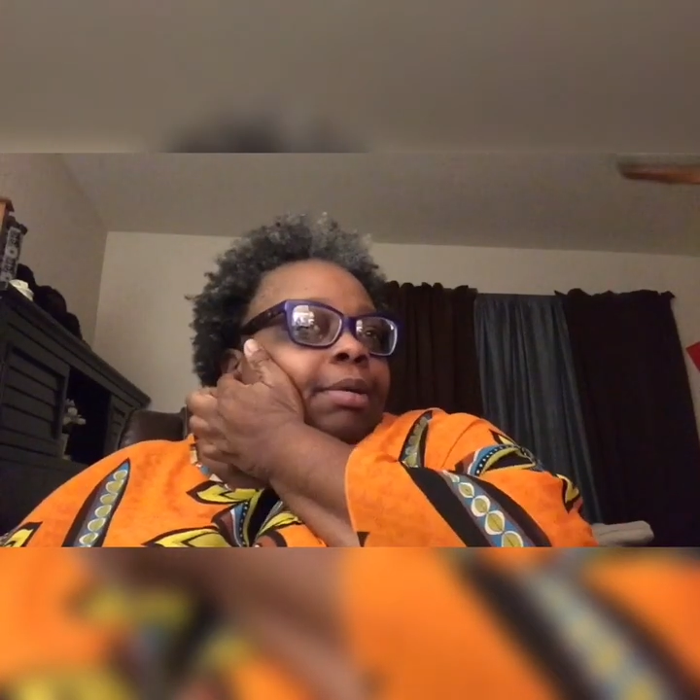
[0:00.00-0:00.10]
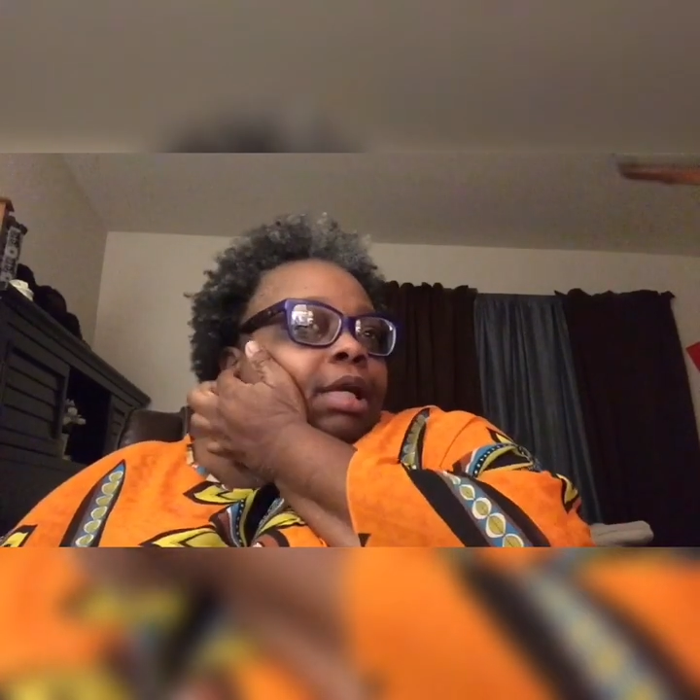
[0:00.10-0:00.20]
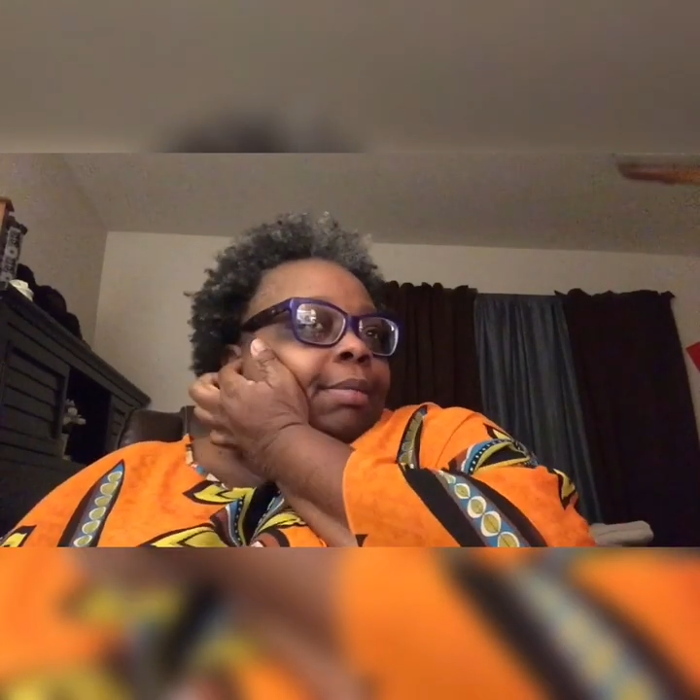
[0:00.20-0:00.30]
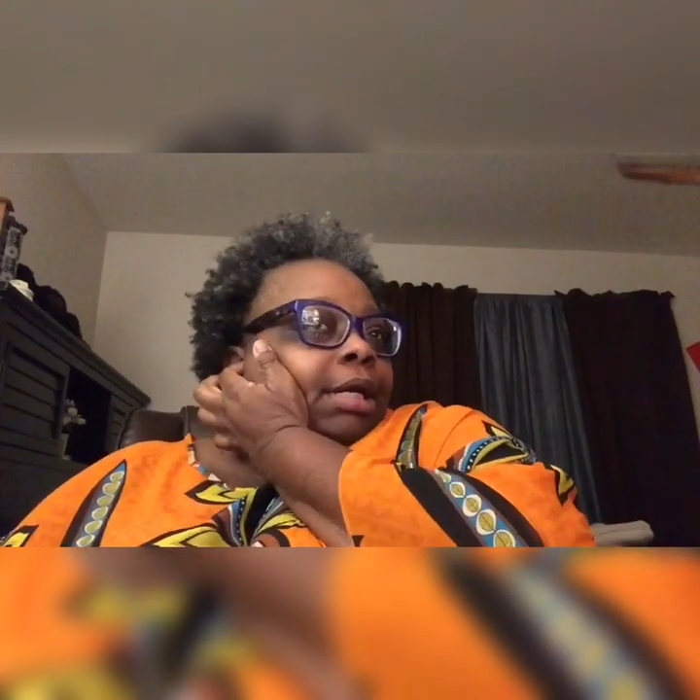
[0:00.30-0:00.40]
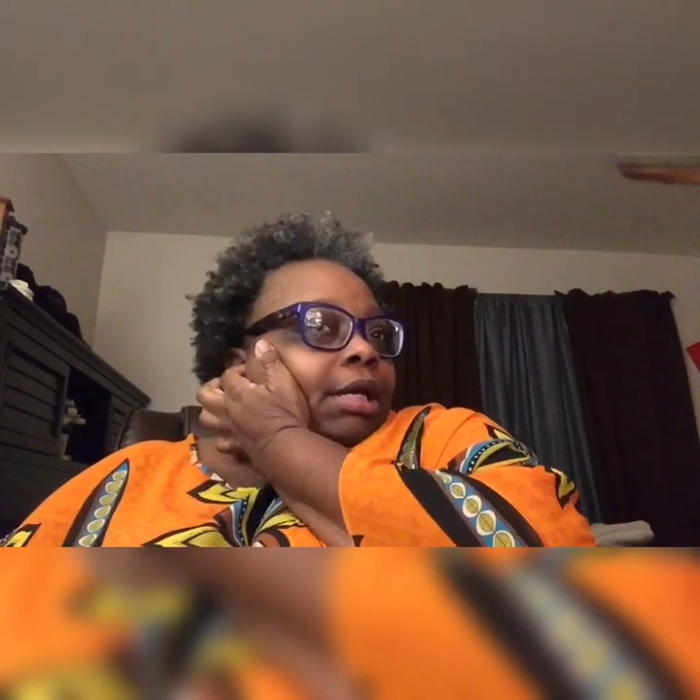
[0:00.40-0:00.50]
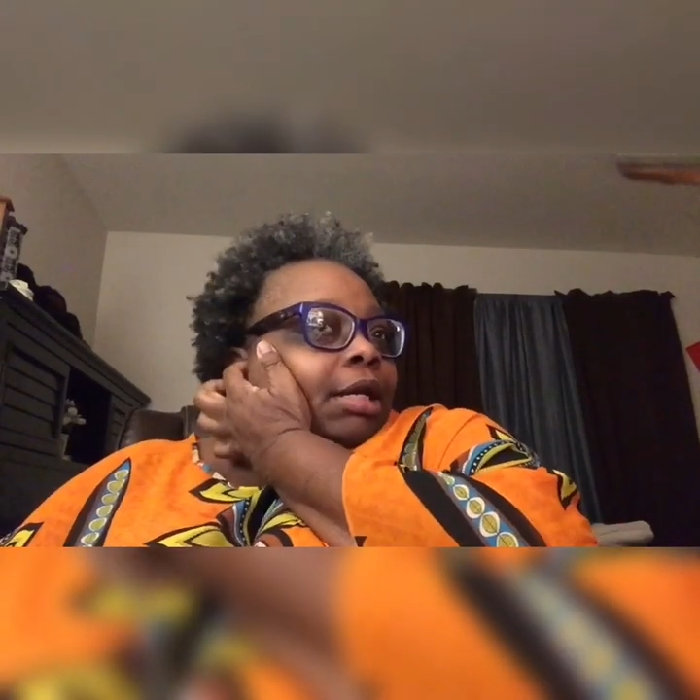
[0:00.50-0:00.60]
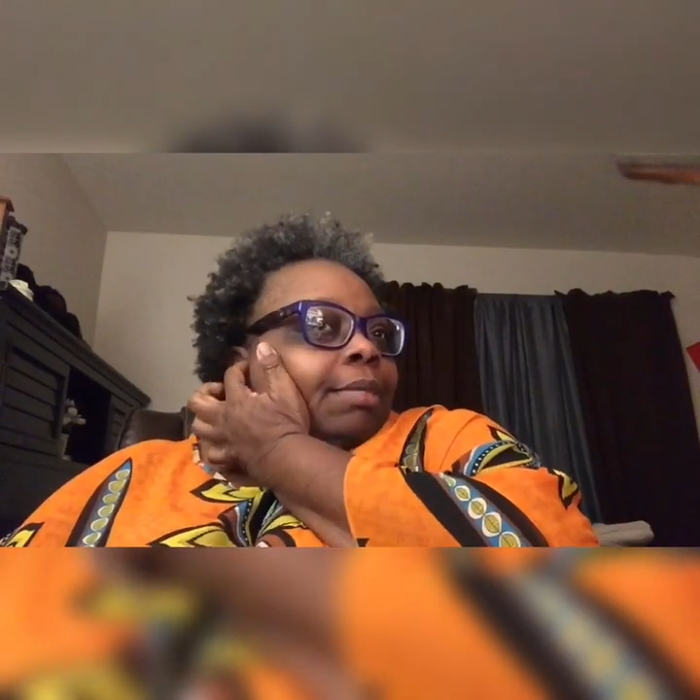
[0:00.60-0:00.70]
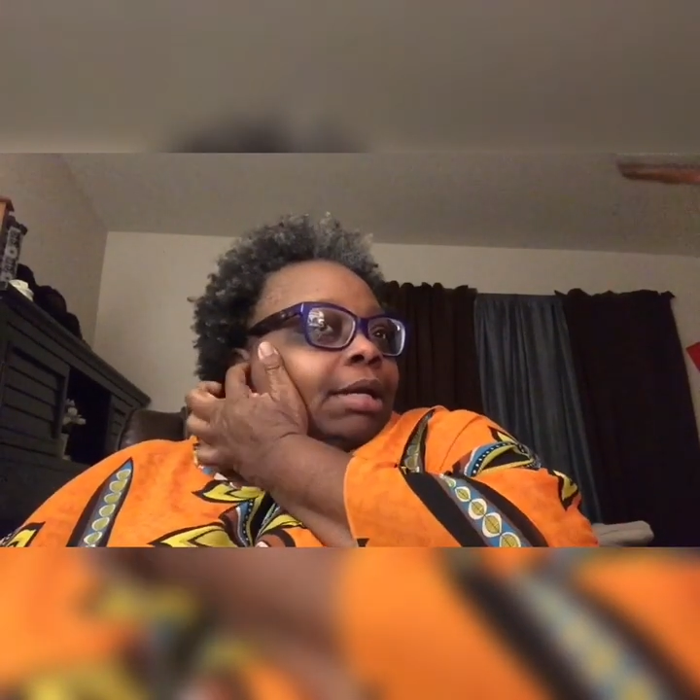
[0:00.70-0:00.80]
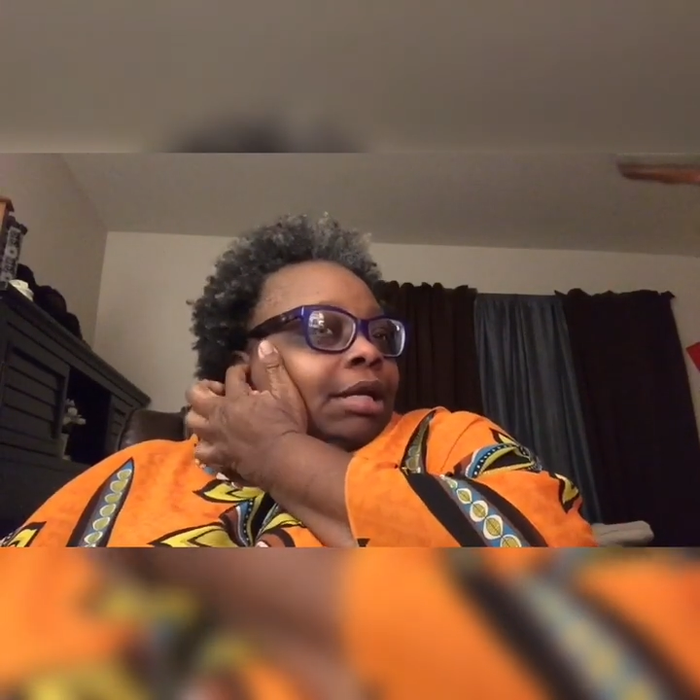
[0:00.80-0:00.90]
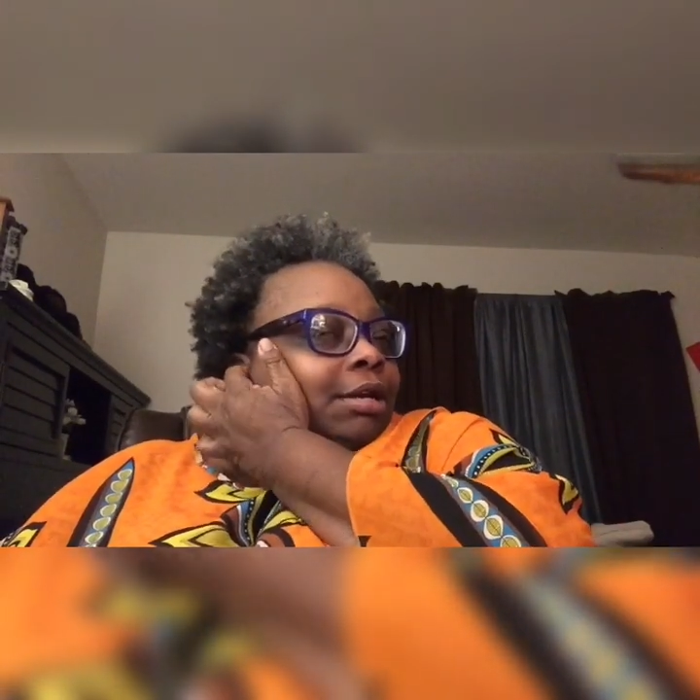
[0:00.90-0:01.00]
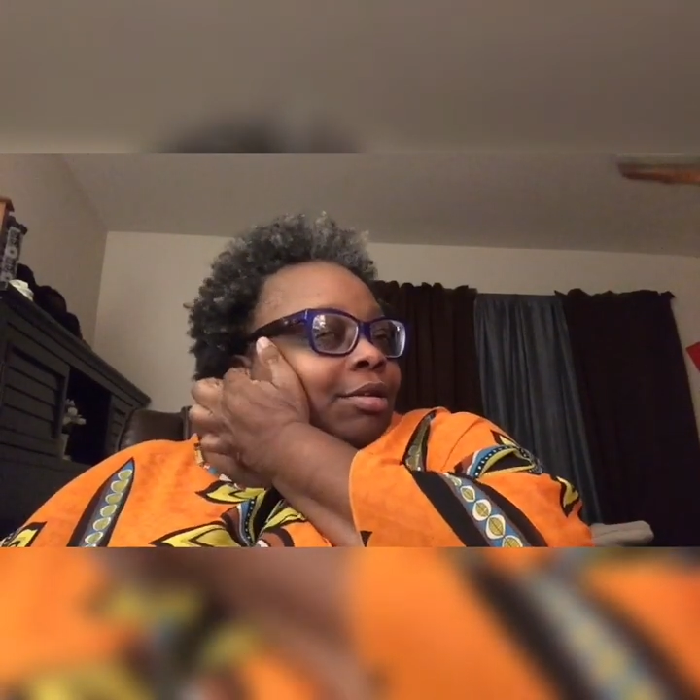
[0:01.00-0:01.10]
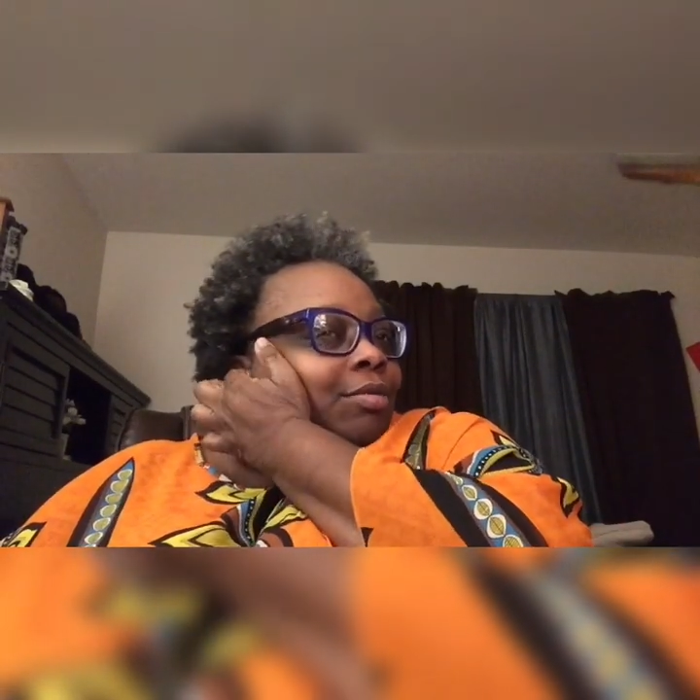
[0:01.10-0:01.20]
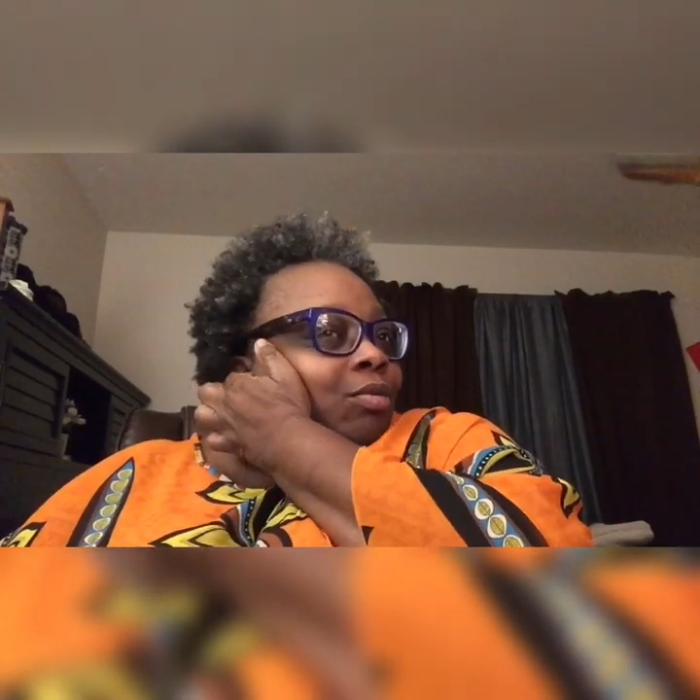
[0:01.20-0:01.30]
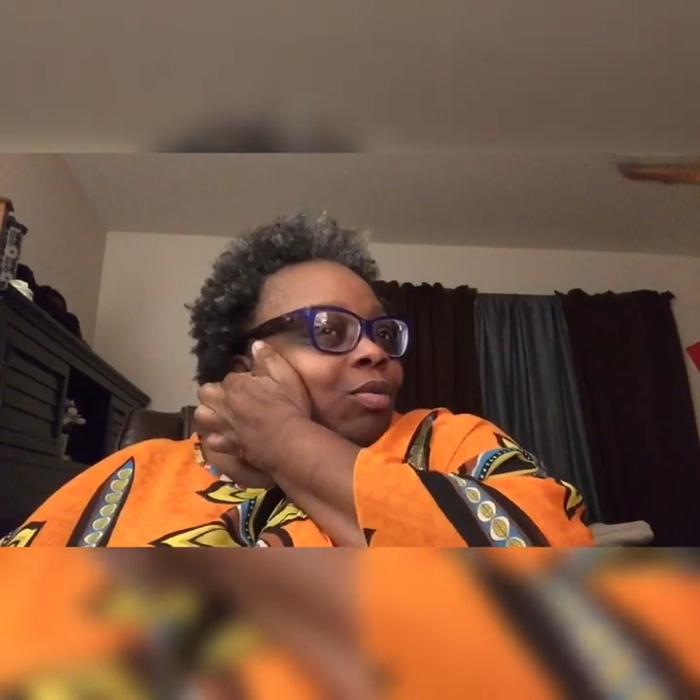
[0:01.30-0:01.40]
but let me